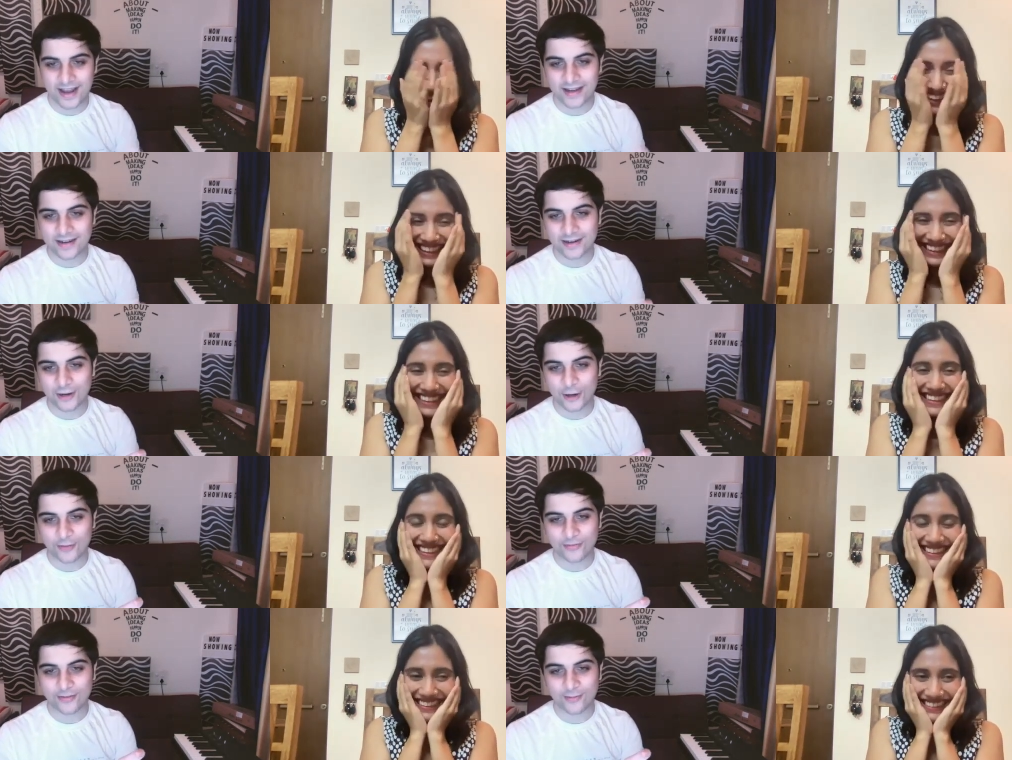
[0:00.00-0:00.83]
Speaker 1: are a
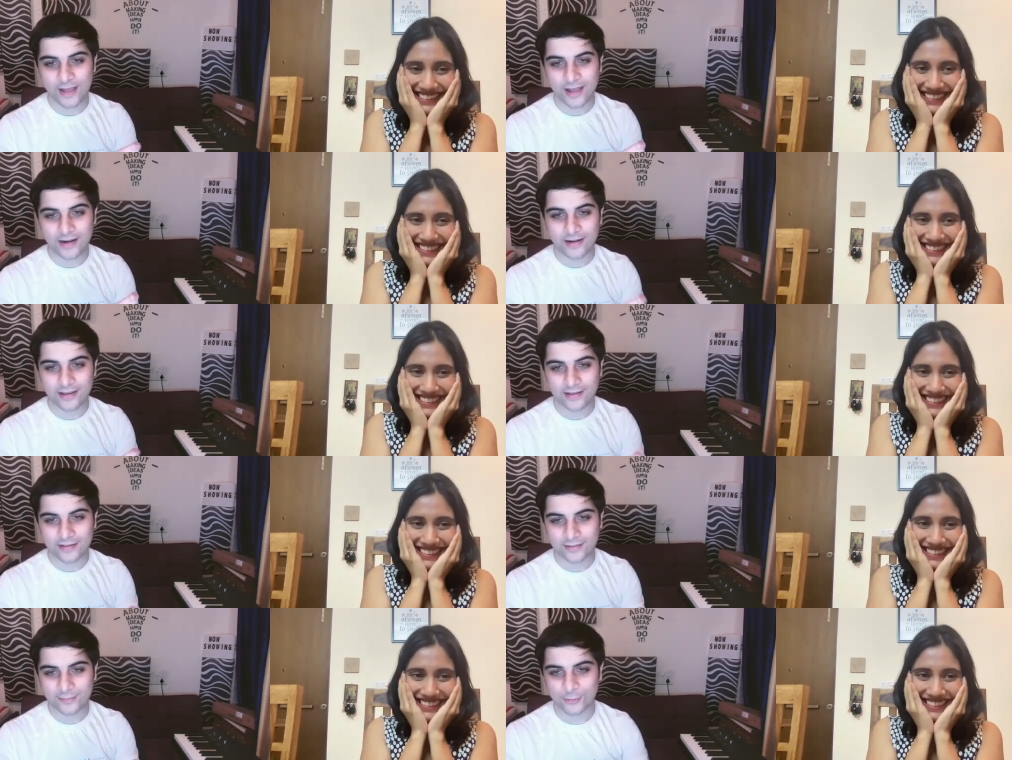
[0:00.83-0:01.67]
lot of
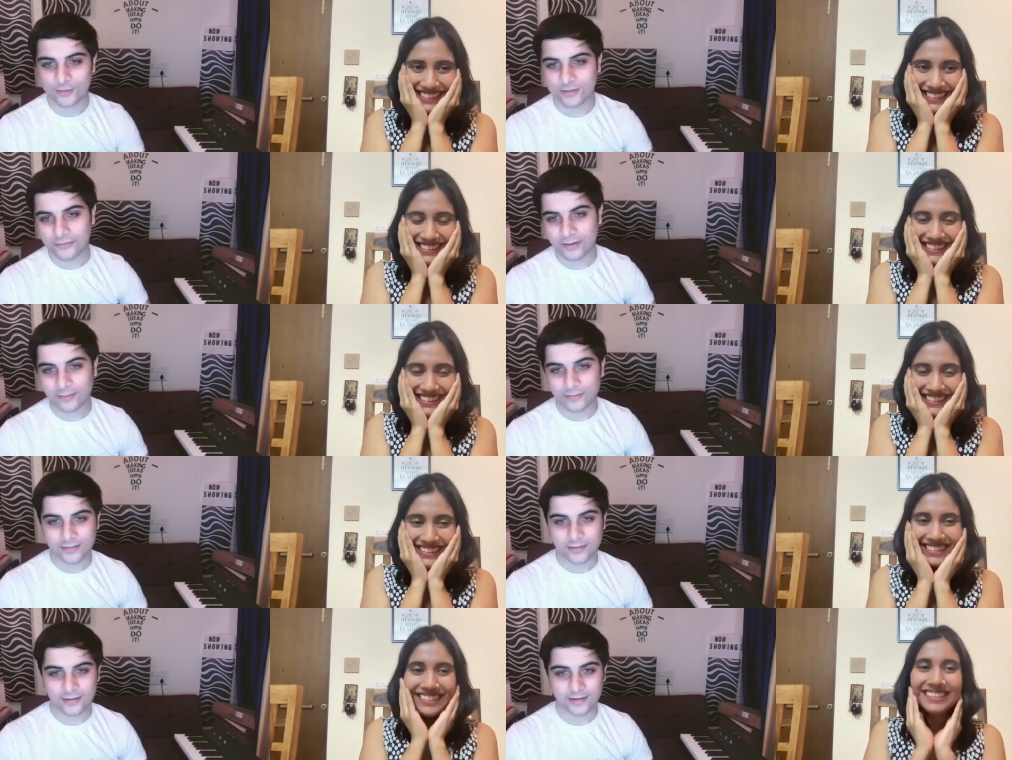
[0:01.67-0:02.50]
similarities in both the
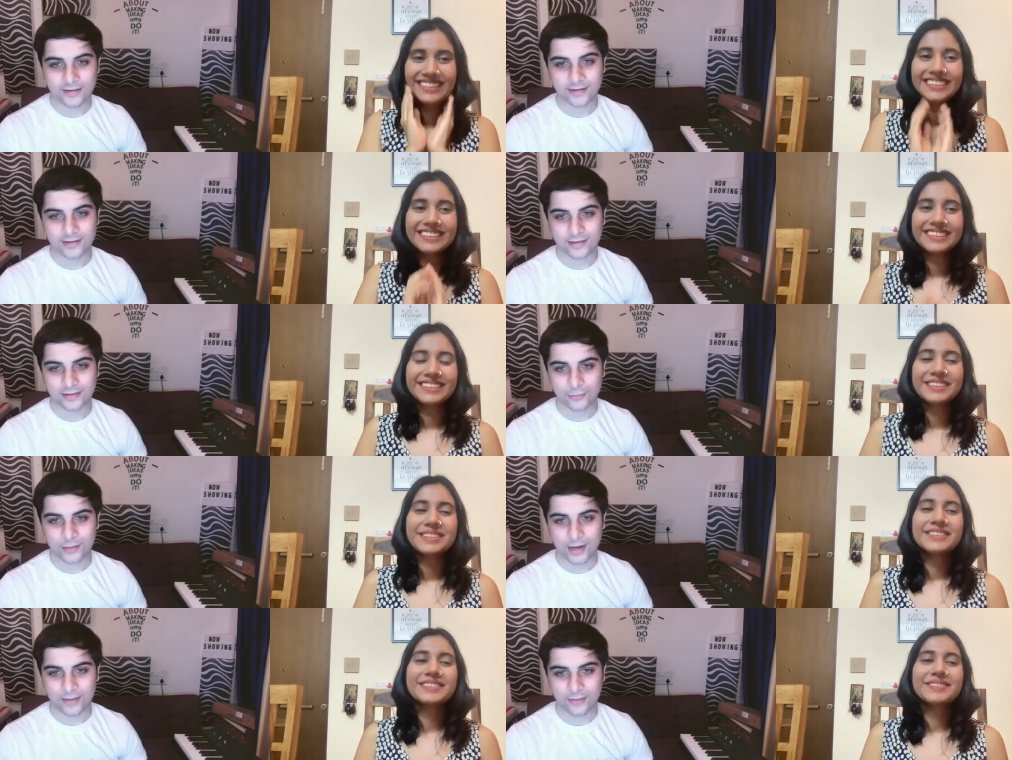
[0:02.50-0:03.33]
films, uh, so
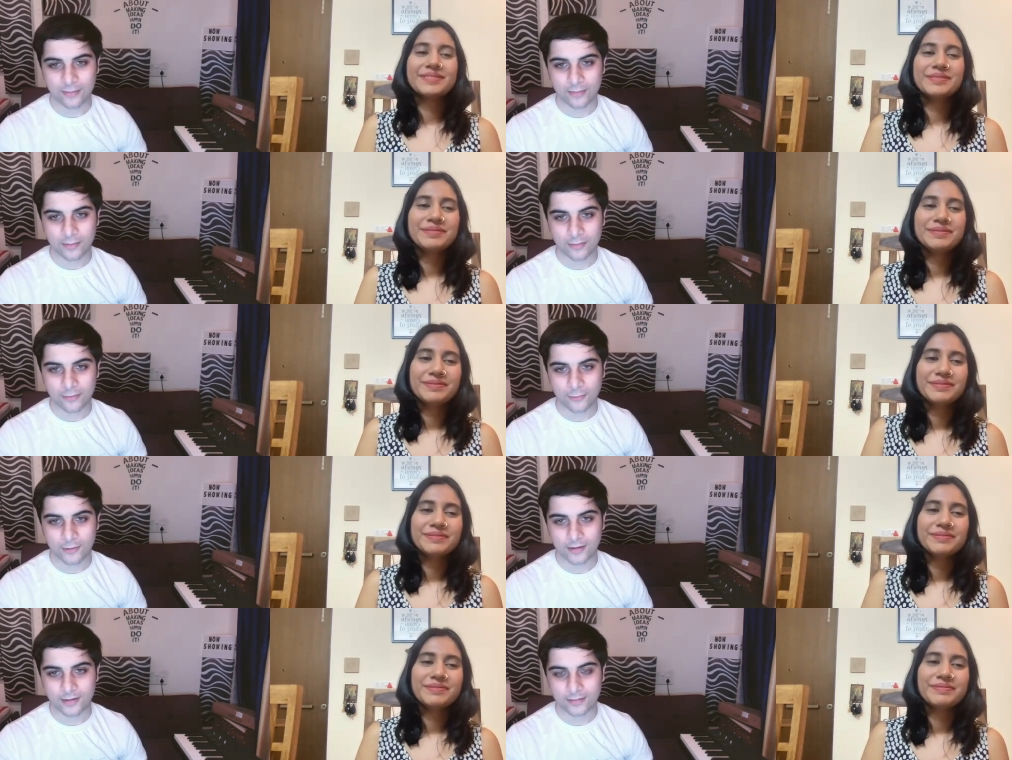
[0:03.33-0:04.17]
that's why people
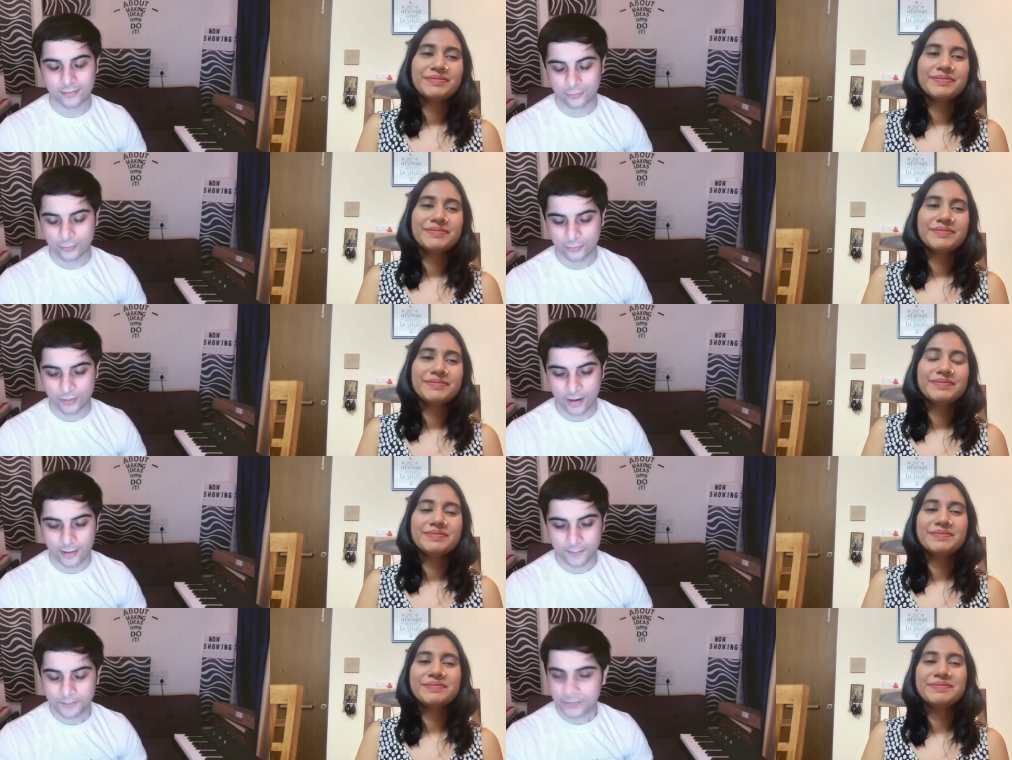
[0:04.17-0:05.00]
wanted us to do that.
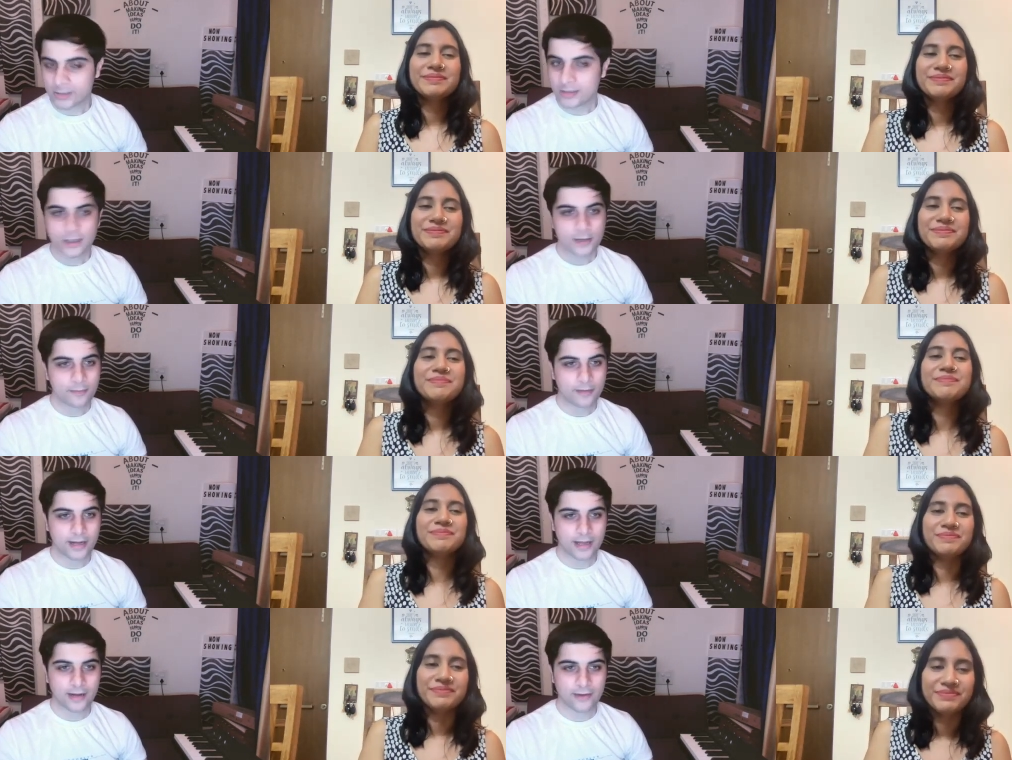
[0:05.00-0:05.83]

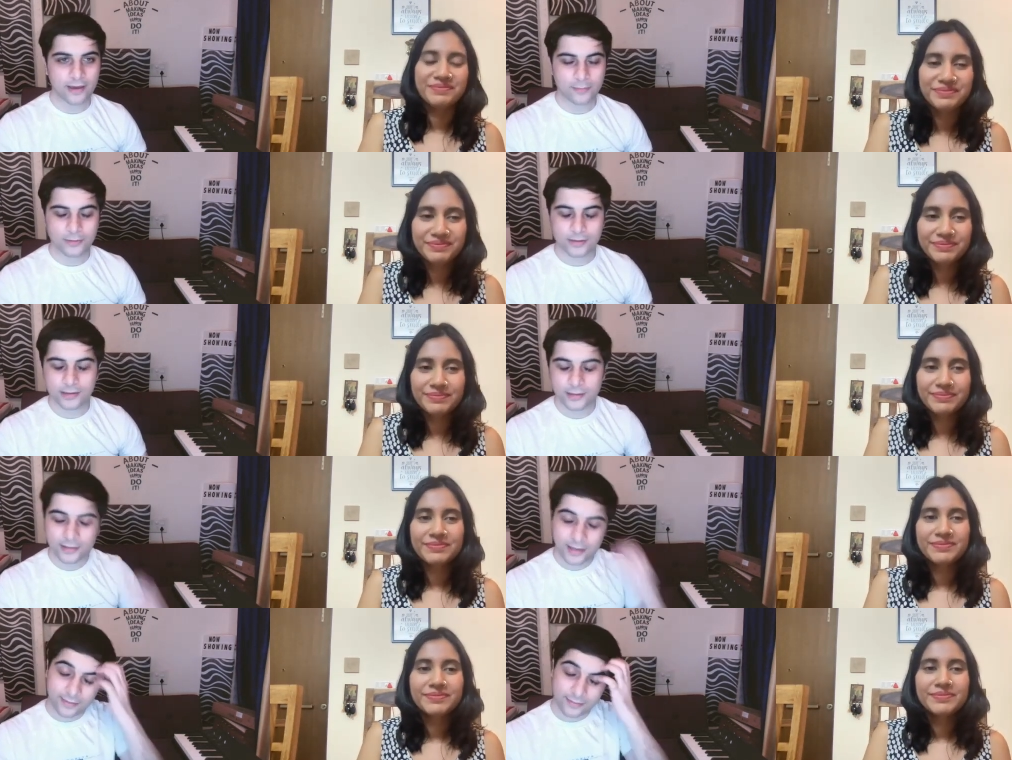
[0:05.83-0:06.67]
But anyway,
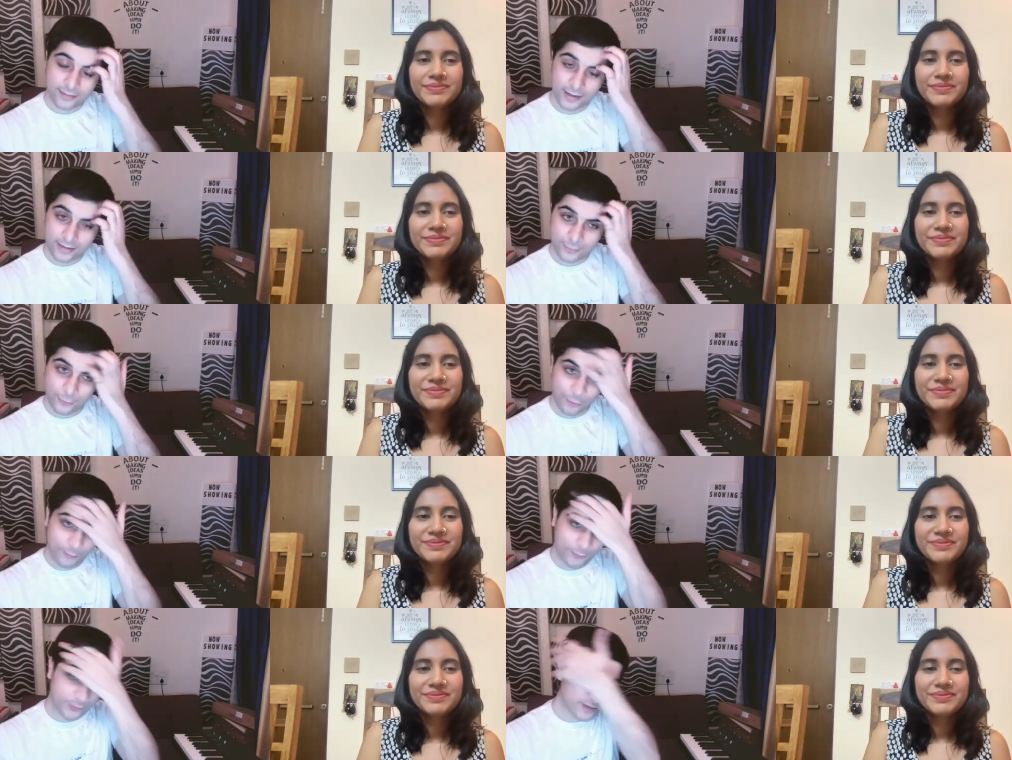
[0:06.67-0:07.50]
uh, let's let's
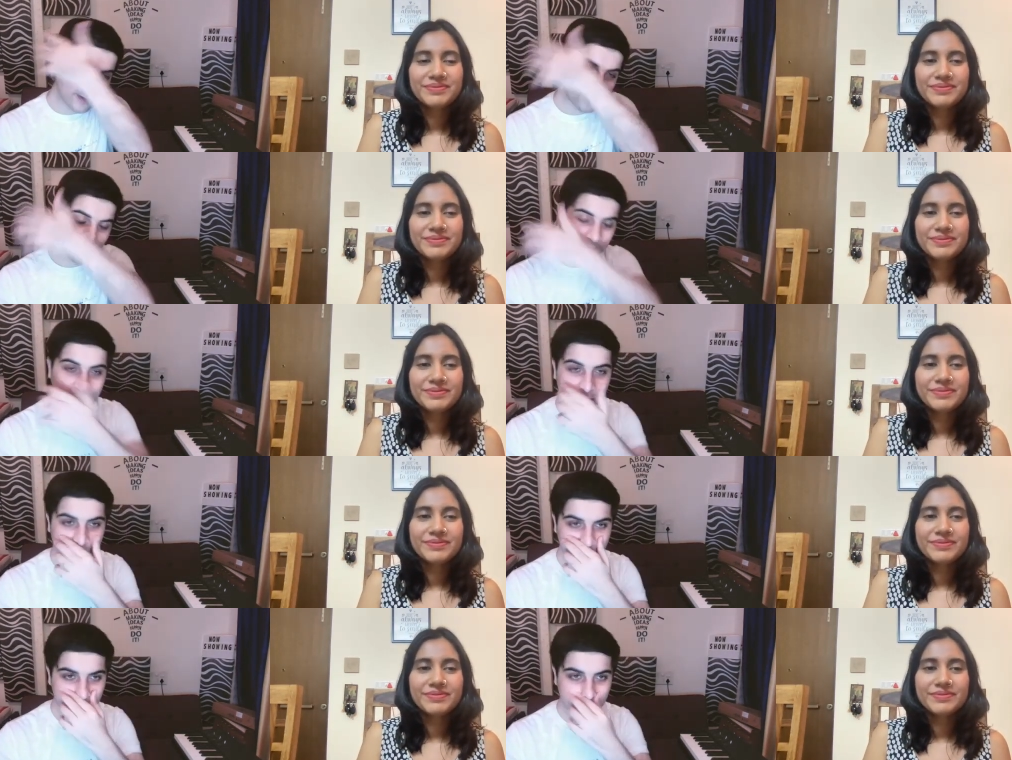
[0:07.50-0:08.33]
hope for the
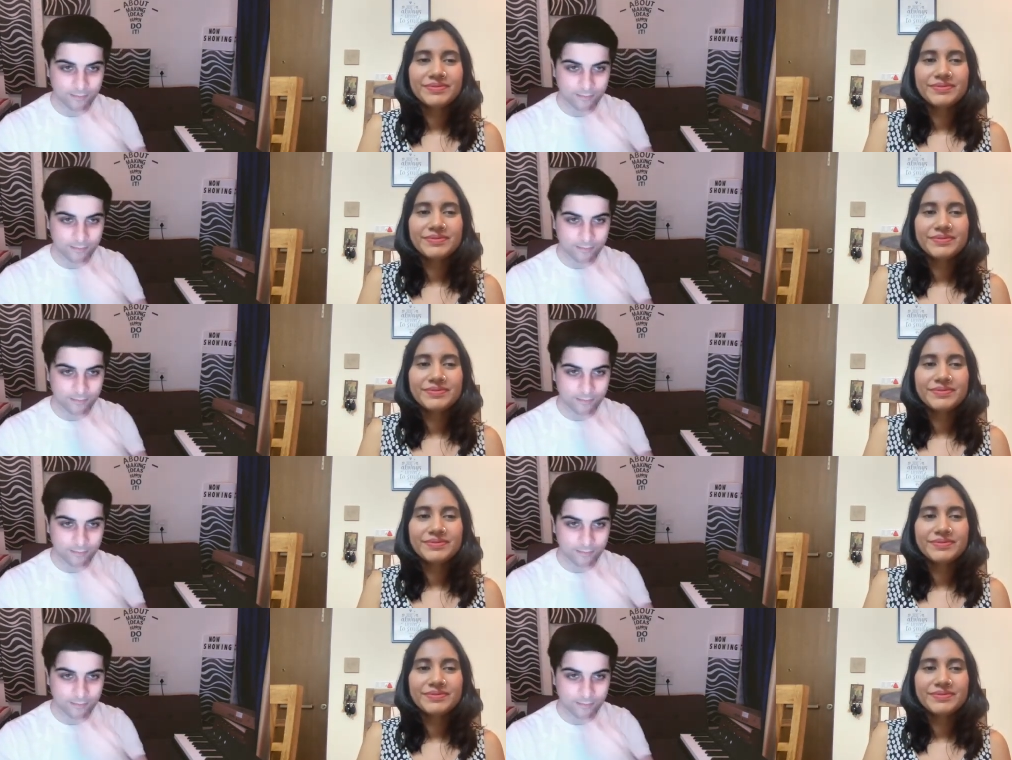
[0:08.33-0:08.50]
for